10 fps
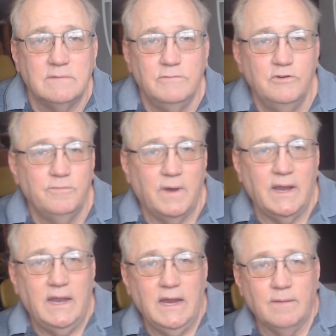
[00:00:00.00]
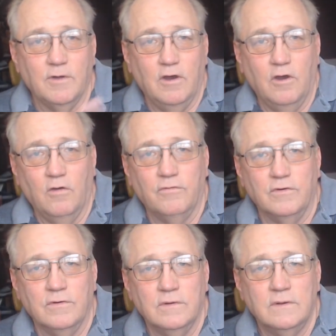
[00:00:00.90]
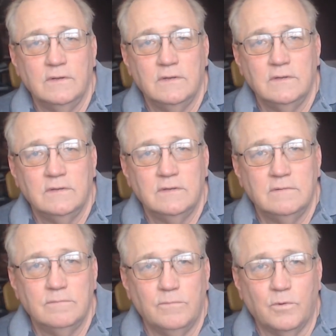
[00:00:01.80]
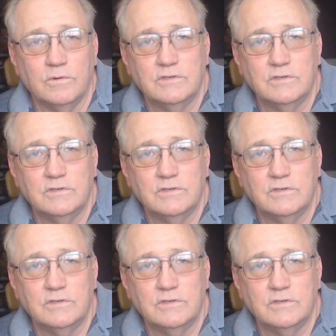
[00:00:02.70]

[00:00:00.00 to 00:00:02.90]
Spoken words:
moved my camera over more